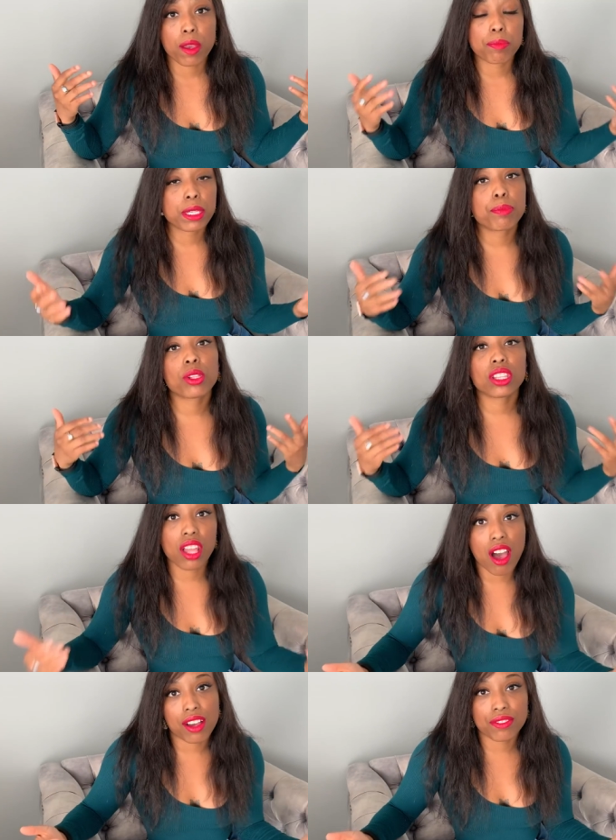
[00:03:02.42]
people
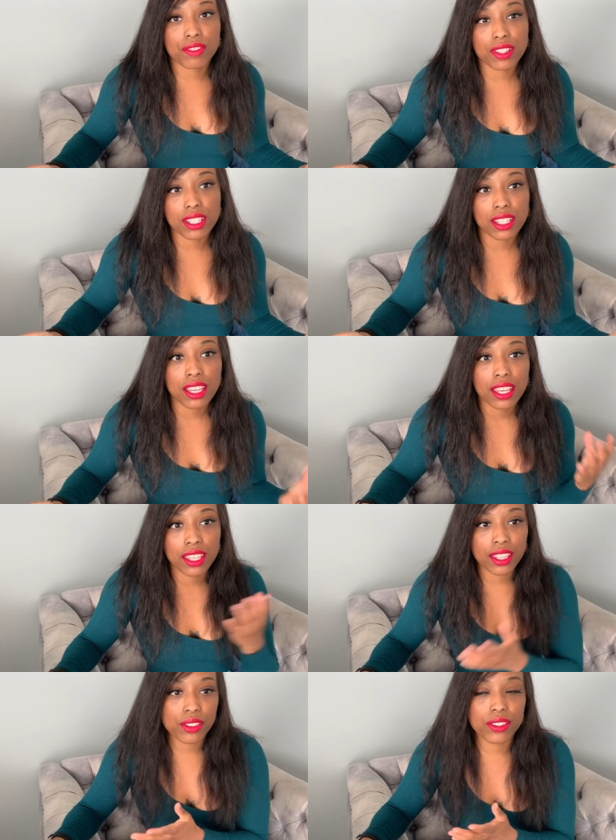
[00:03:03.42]
love
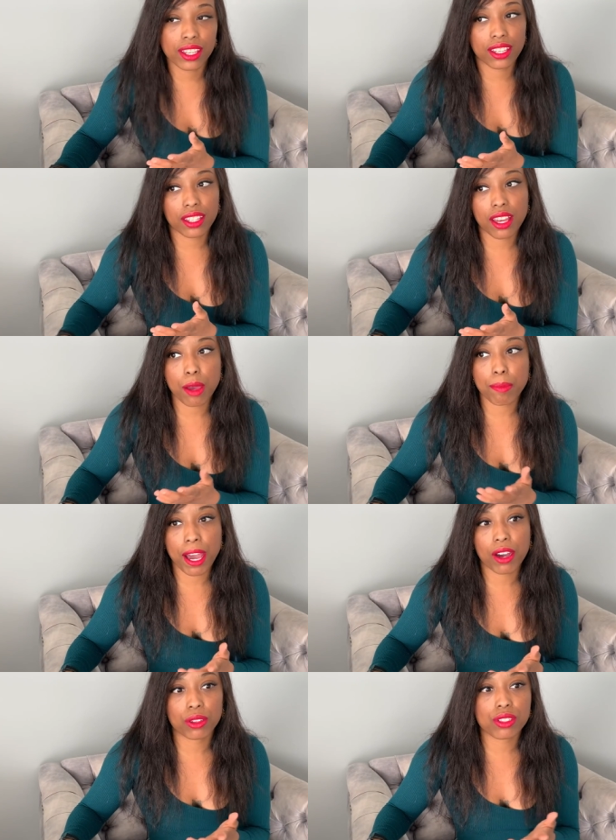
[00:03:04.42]
hearing
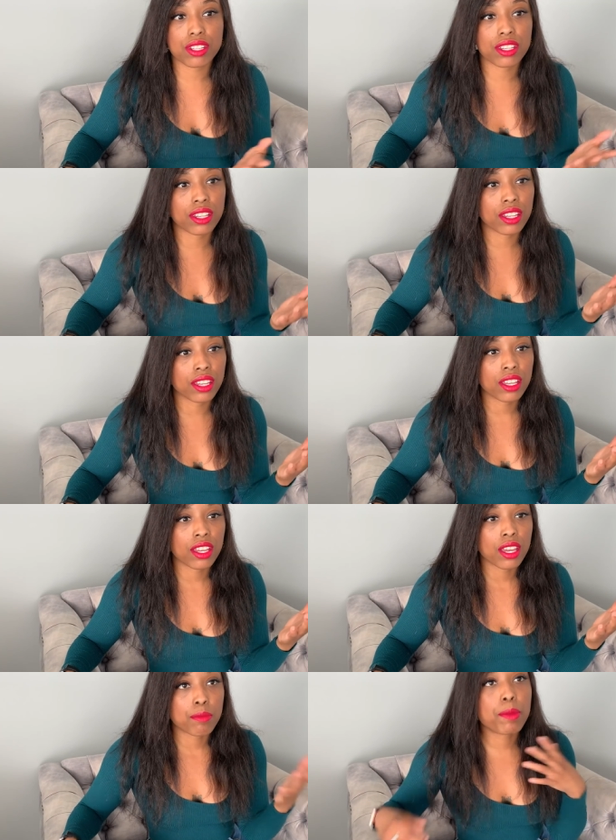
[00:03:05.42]
about
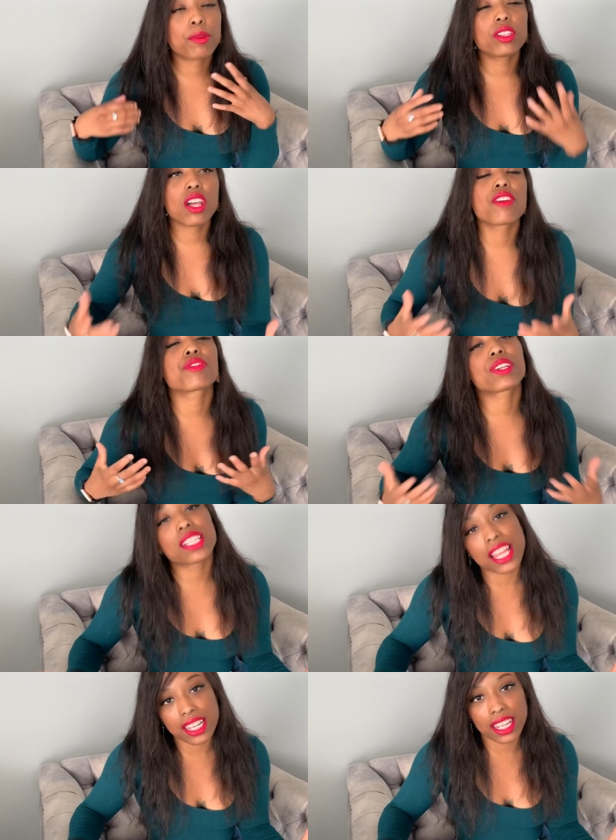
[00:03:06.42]
people love
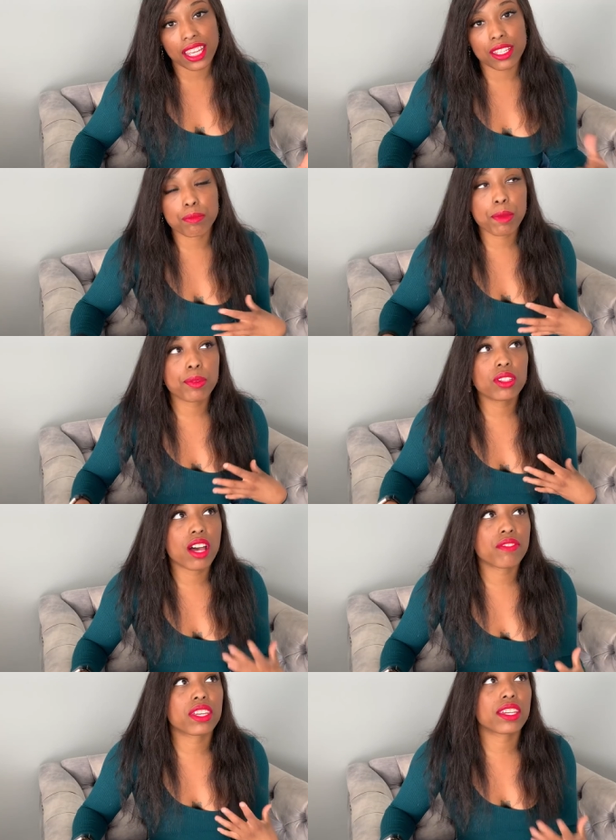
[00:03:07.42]
relating and people
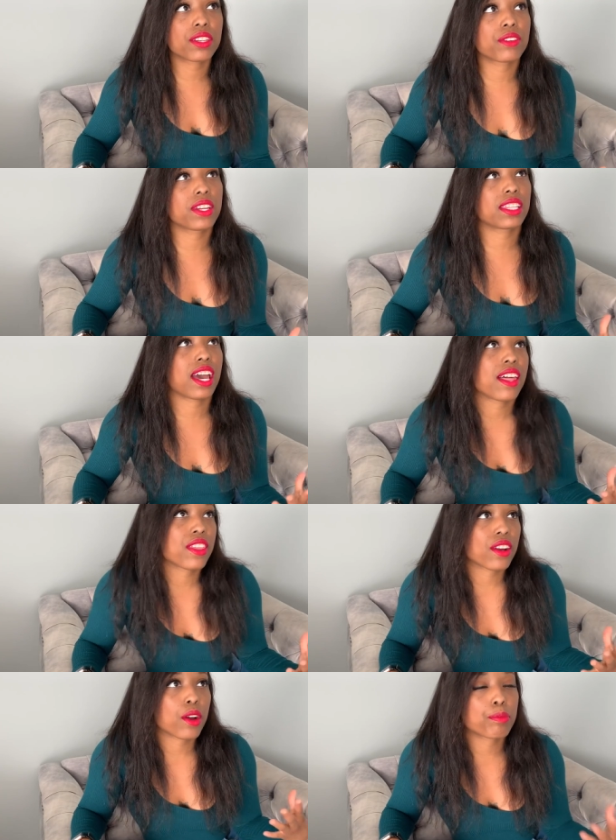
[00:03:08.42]
love hearing that
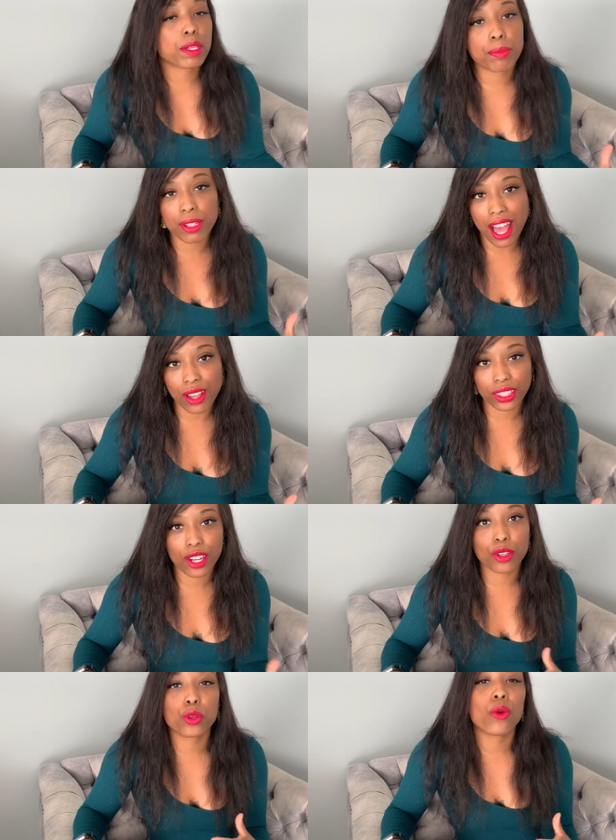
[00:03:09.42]
there are people out
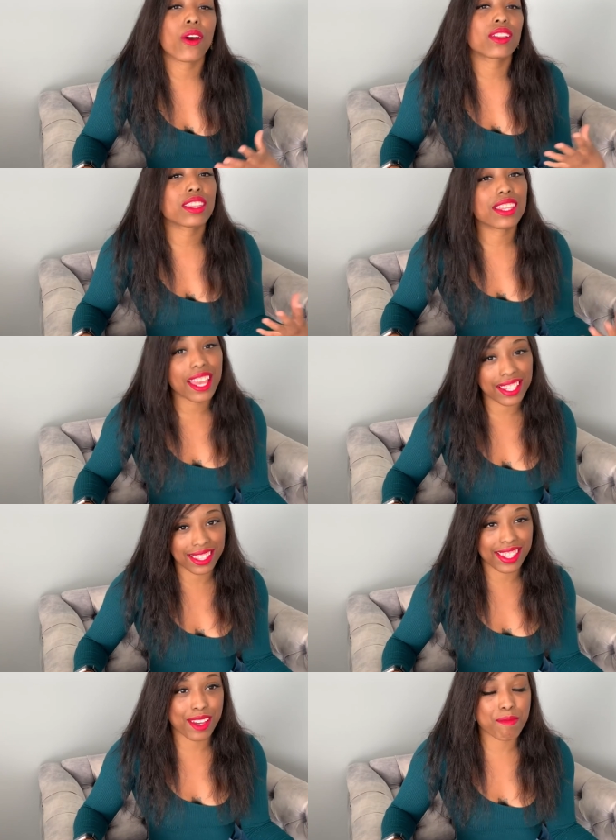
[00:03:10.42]
there who are
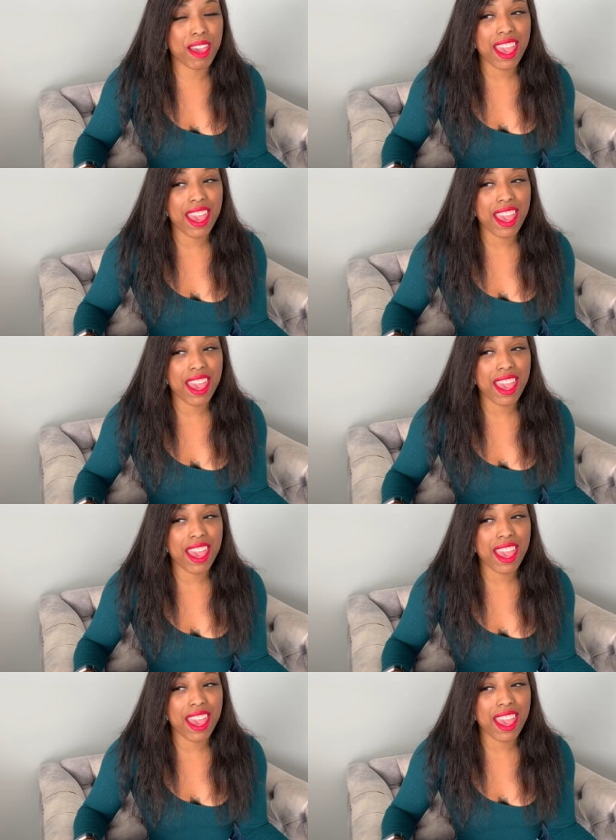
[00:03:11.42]
like them